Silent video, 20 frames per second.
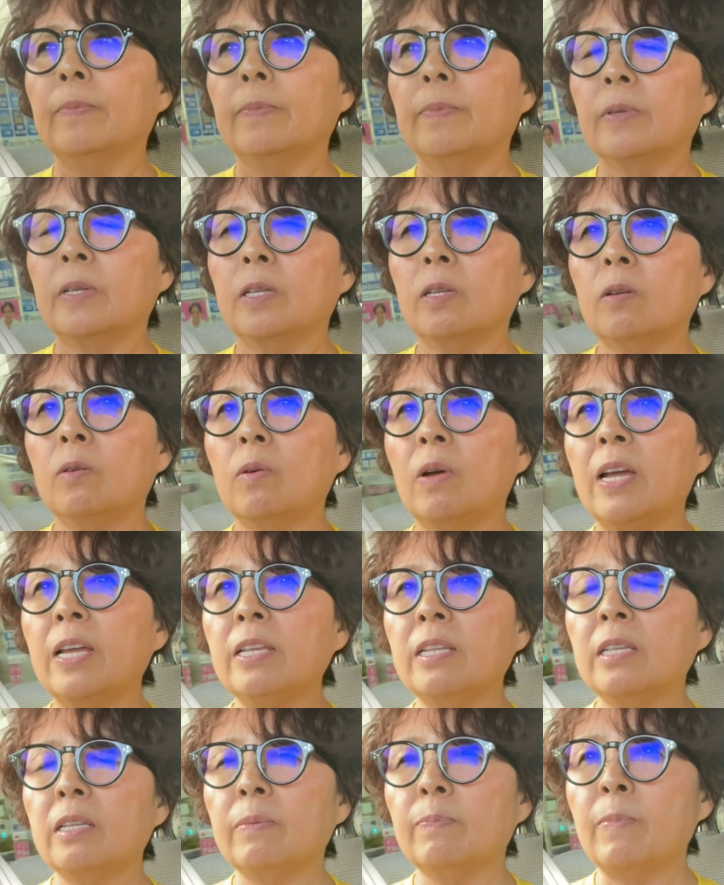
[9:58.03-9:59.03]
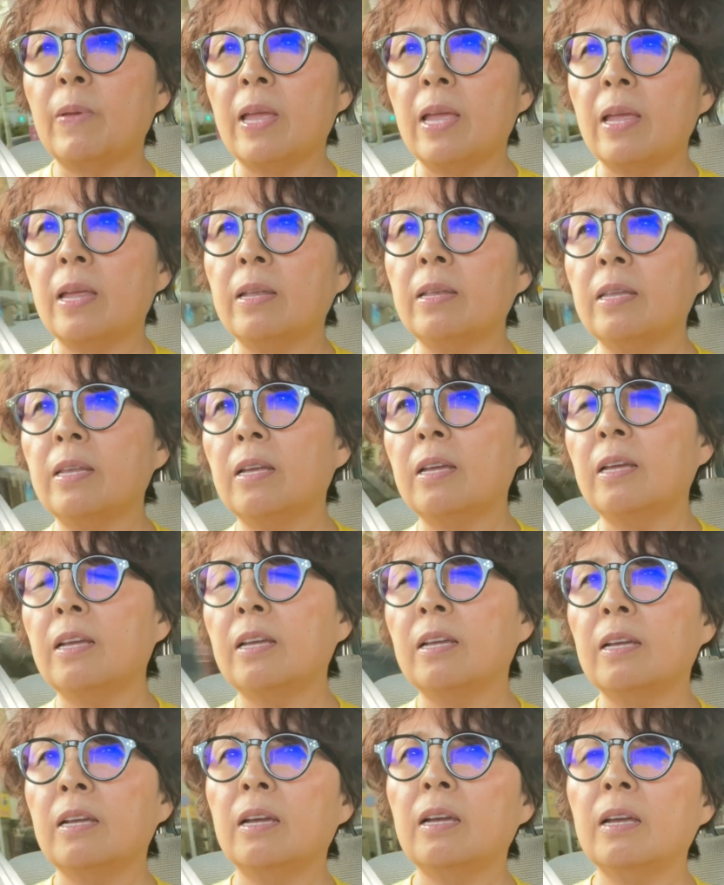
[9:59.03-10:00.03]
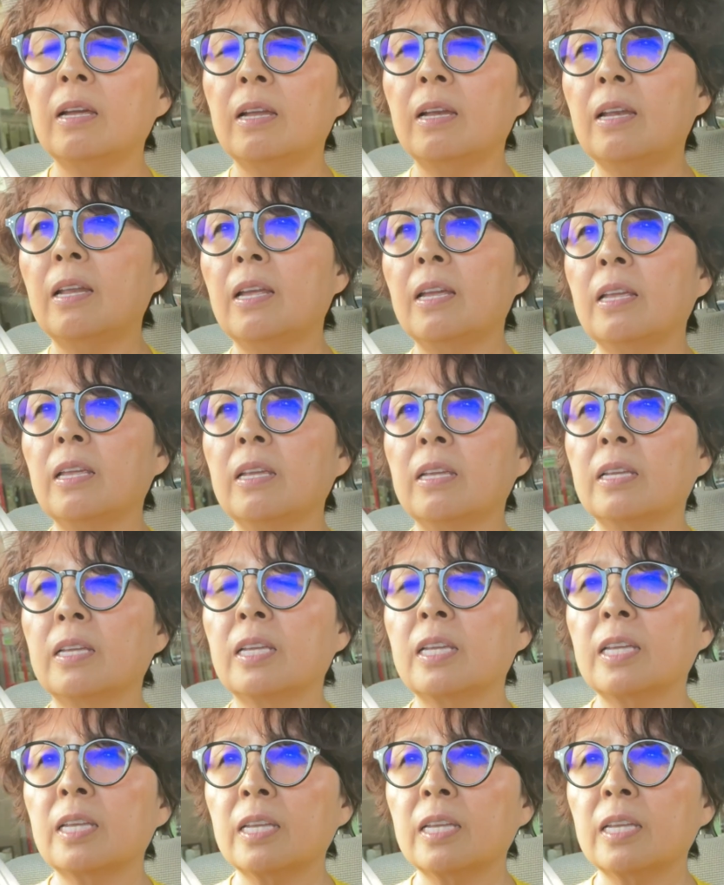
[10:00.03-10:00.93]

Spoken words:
So I spend like